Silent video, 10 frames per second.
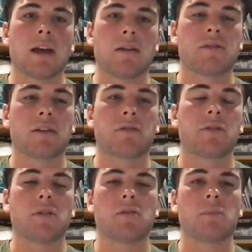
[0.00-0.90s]
suffering
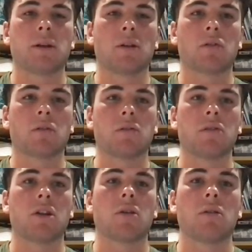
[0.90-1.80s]
those big losses,
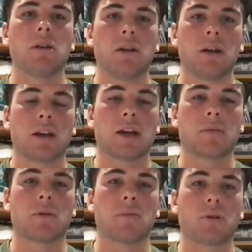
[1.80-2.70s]
it
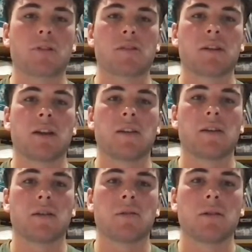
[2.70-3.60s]
brings us together
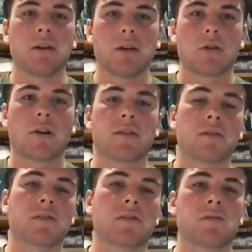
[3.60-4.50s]
and it creates a
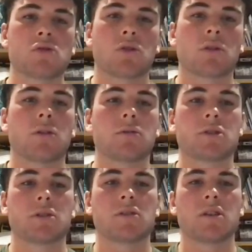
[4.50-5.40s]
stronger
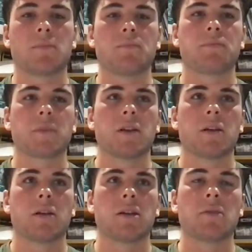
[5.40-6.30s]
culture. So
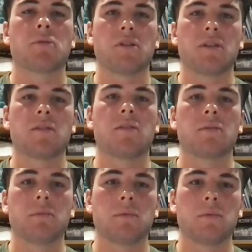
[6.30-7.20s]
yeah, preseason,
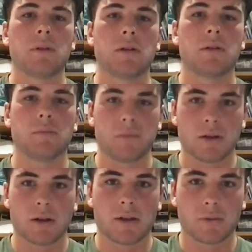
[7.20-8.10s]

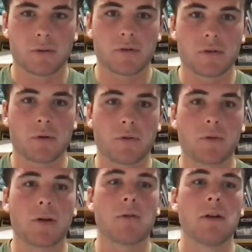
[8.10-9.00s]
I think we used it pretty
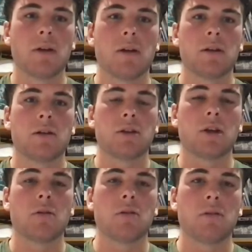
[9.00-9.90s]
well,
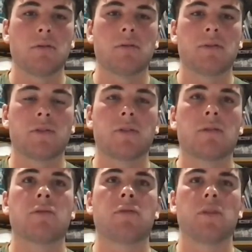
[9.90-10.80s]

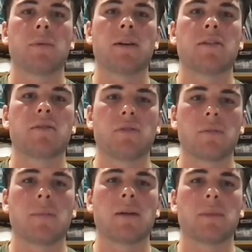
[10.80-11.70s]
for the
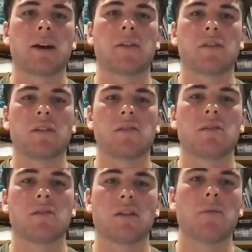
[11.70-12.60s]
main part of the season.
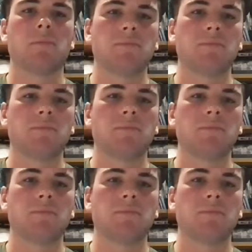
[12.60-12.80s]
So